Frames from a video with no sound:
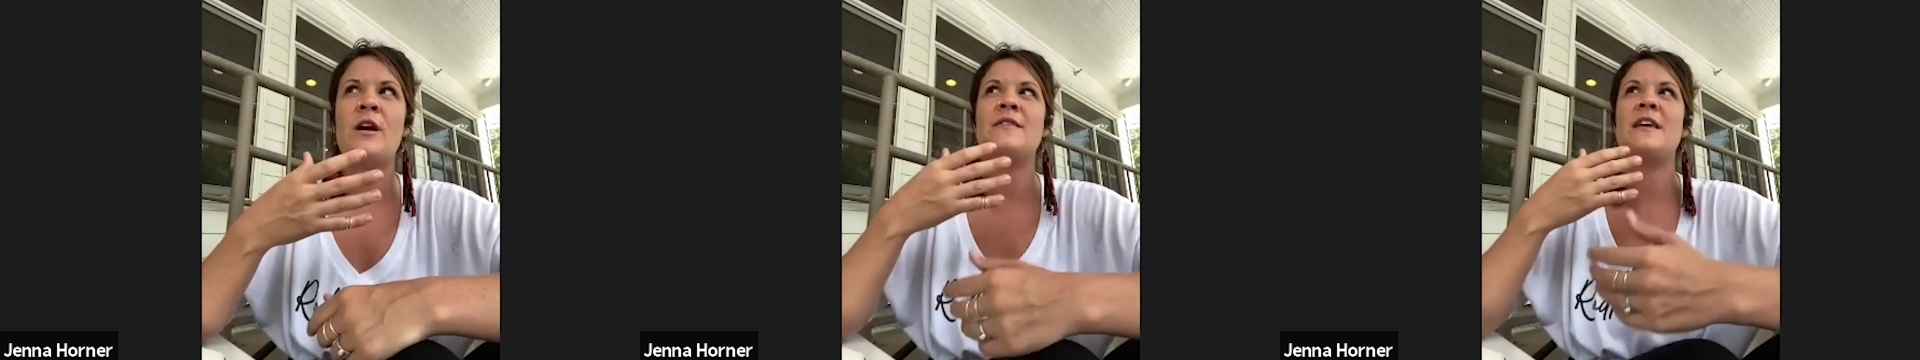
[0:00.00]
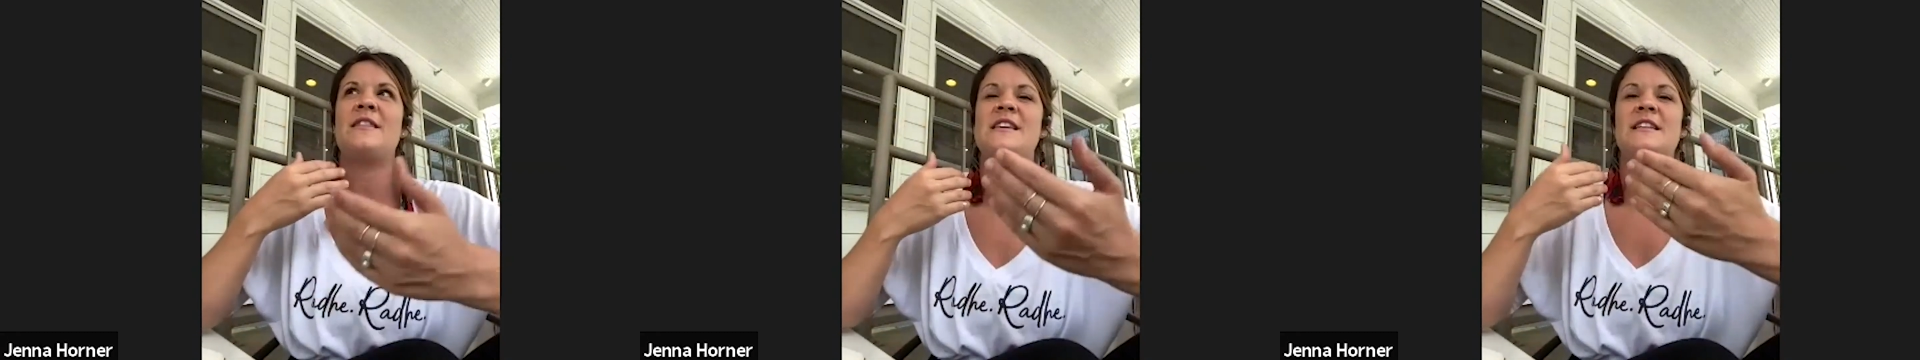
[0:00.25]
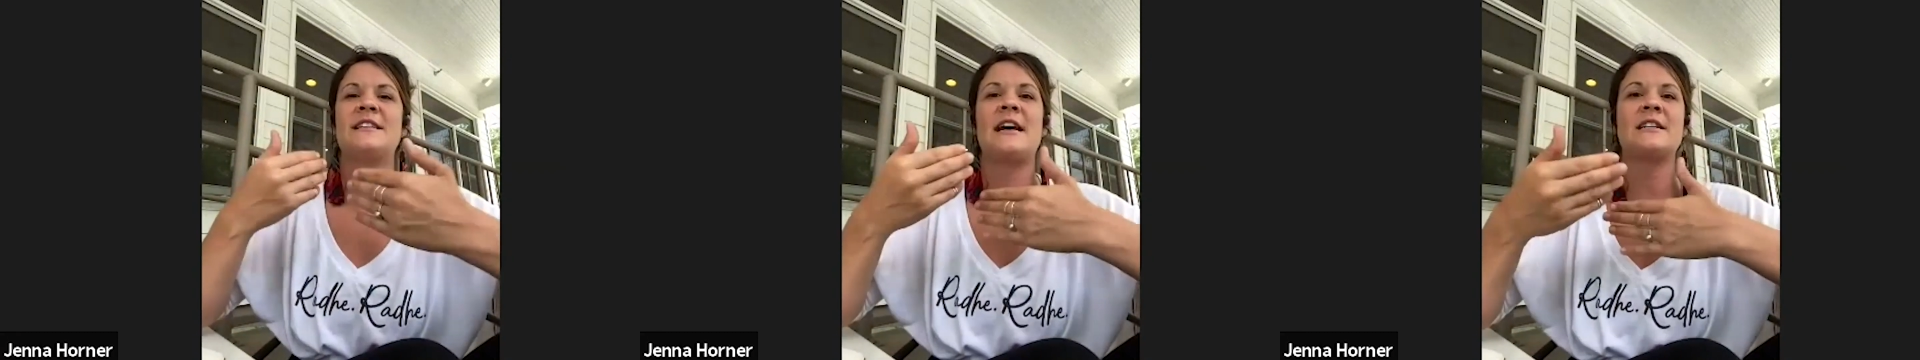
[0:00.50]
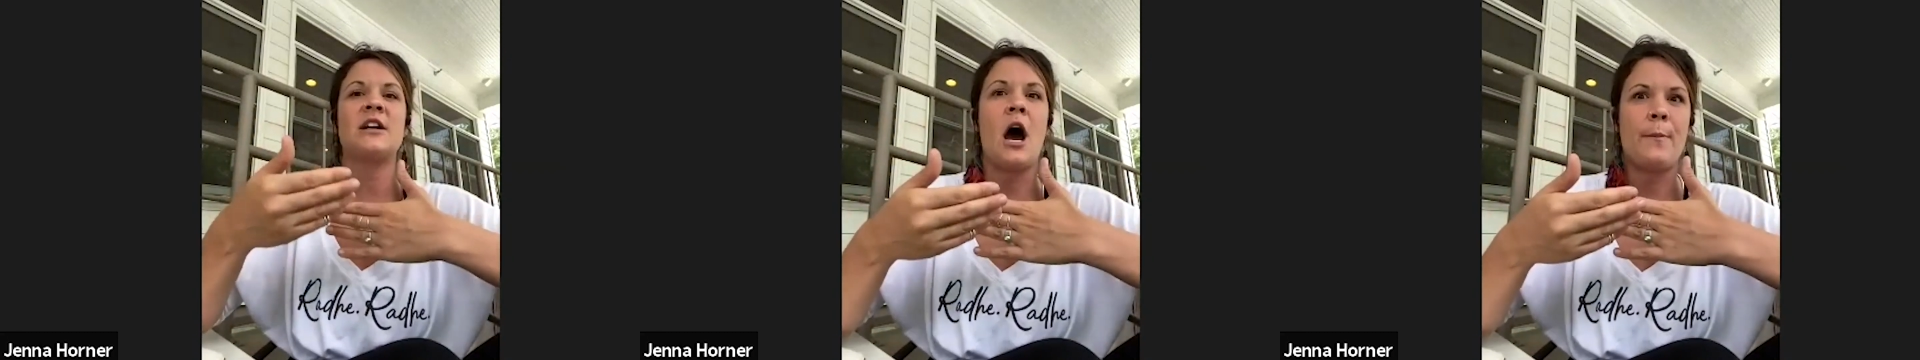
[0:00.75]
And then the
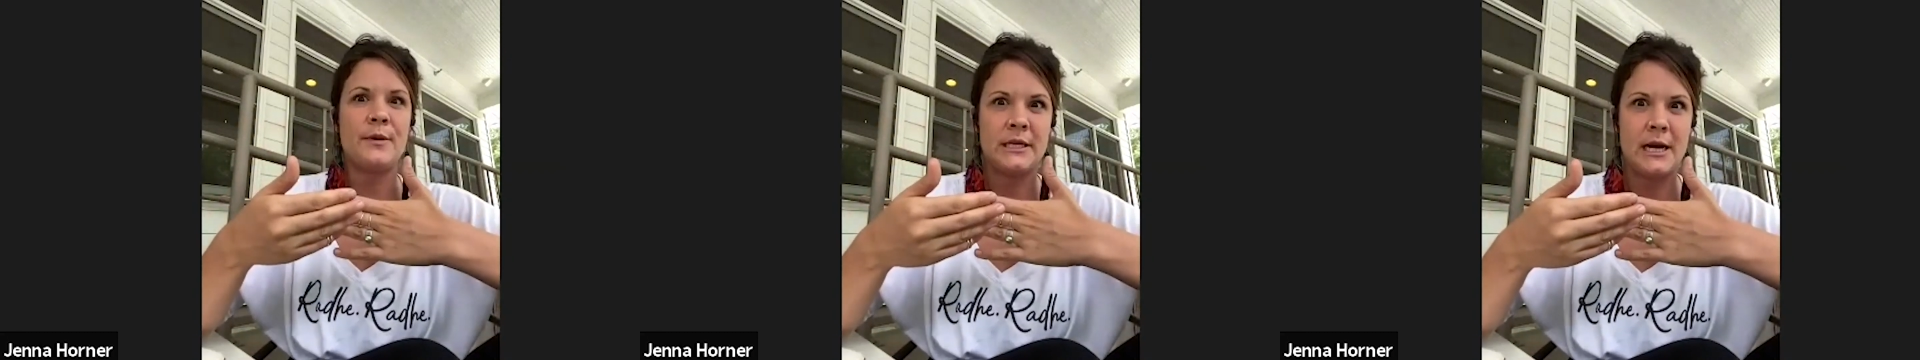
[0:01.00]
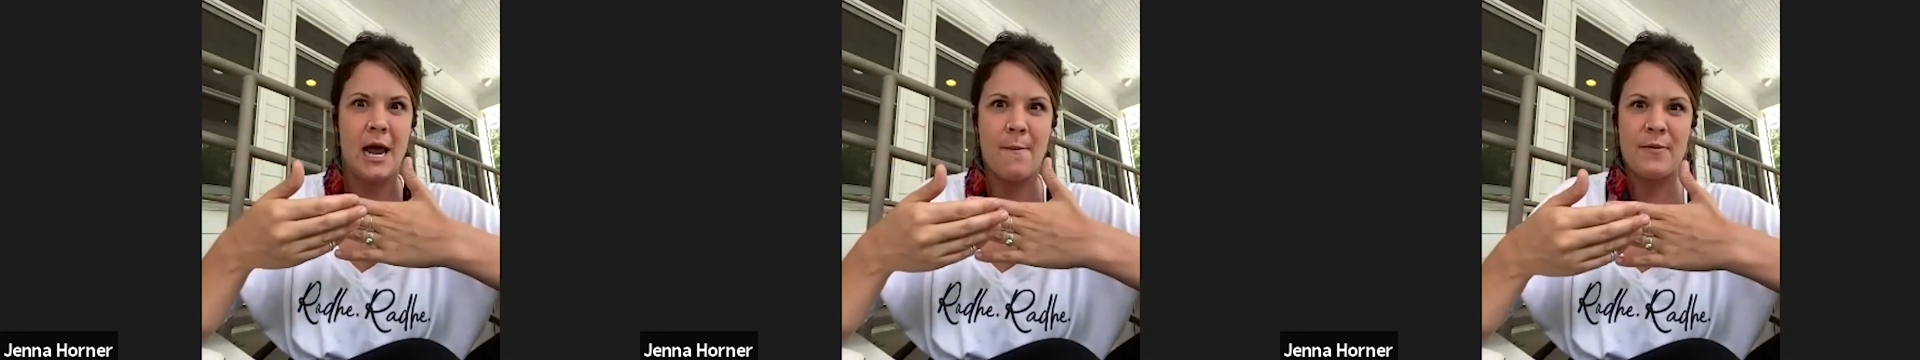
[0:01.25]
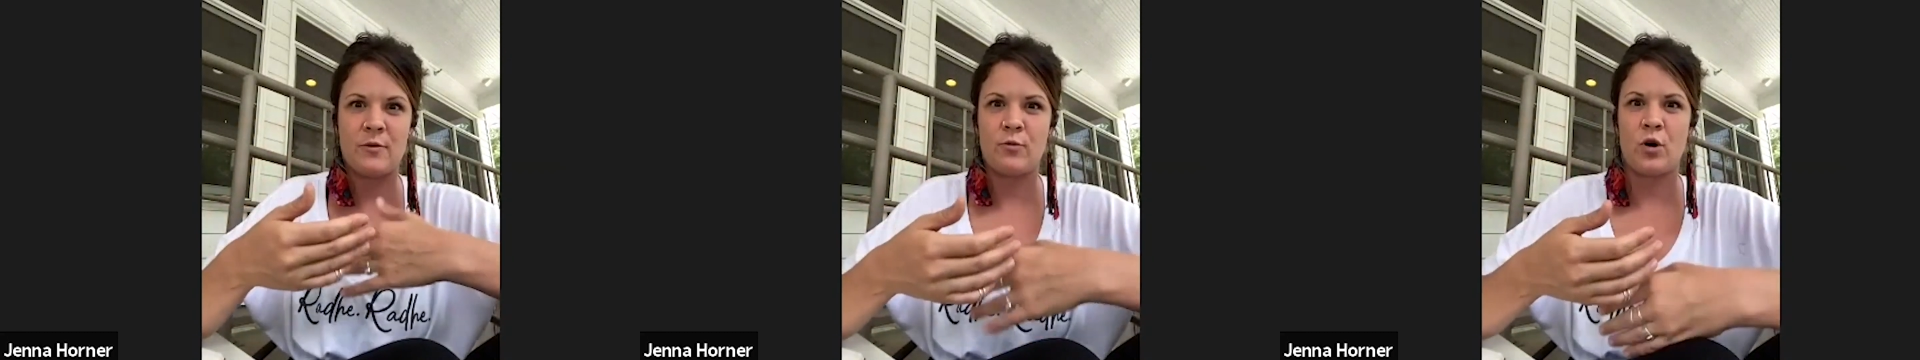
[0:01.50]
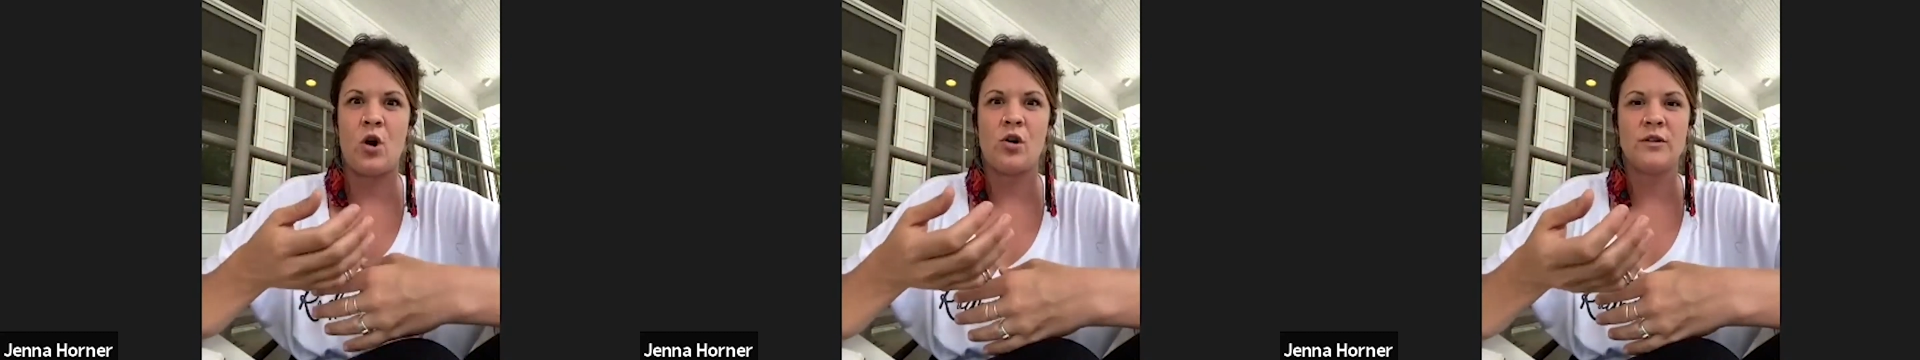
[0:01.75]
exact opposite happened,
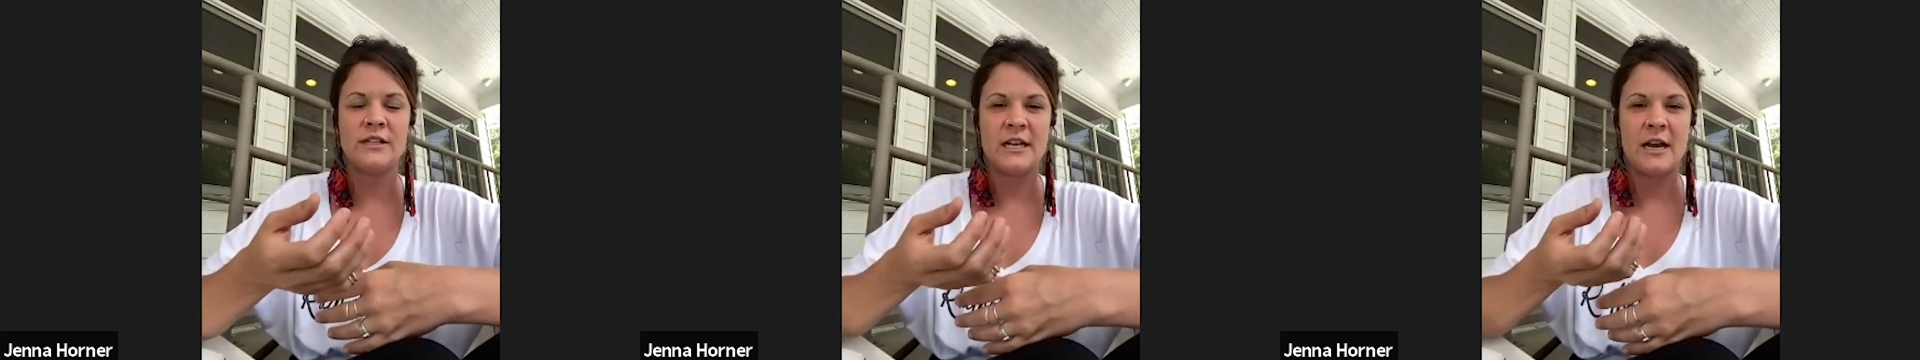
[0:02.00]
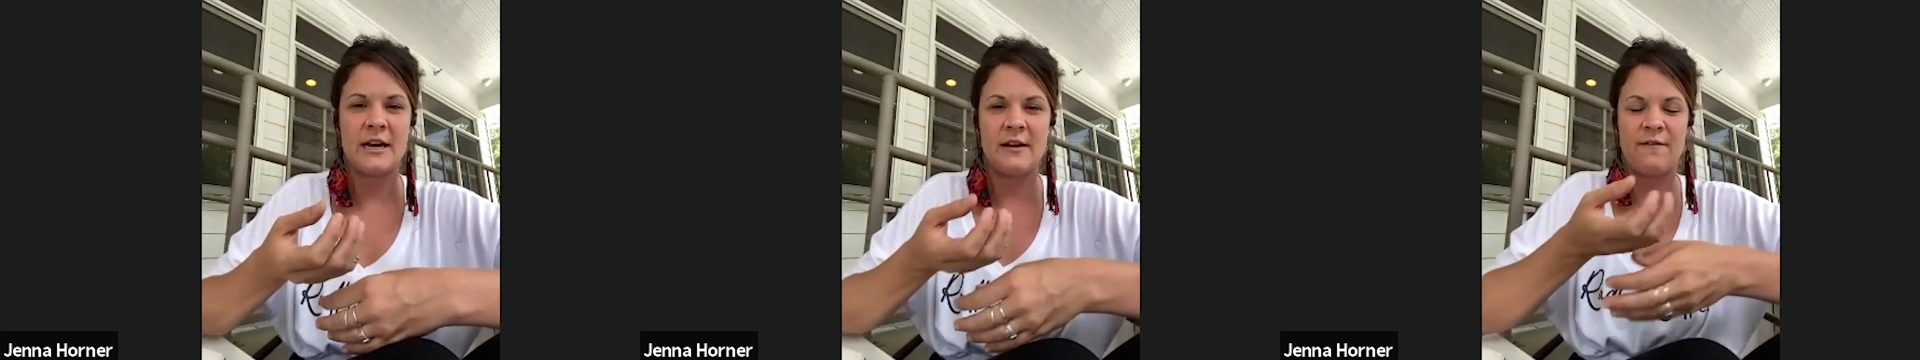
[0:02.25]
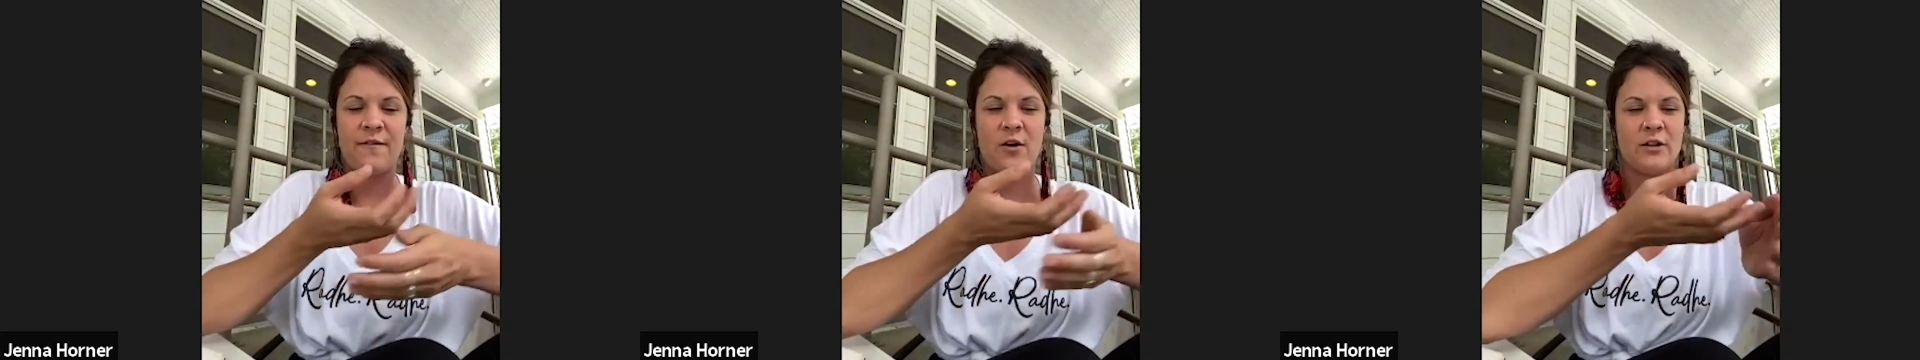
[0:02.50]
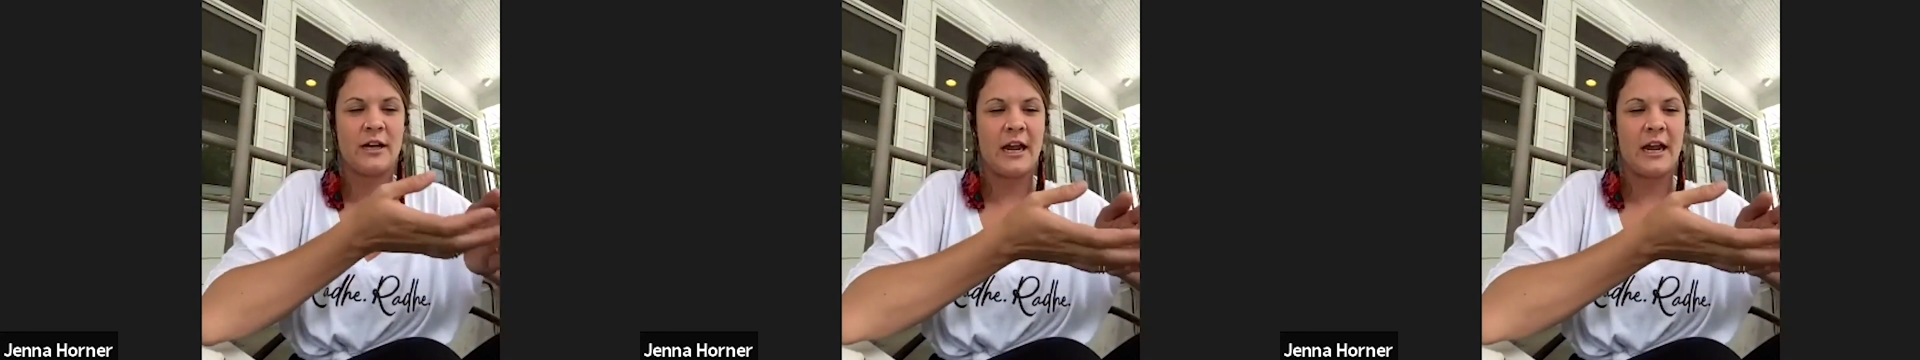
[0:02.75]
where all of a sudden it felt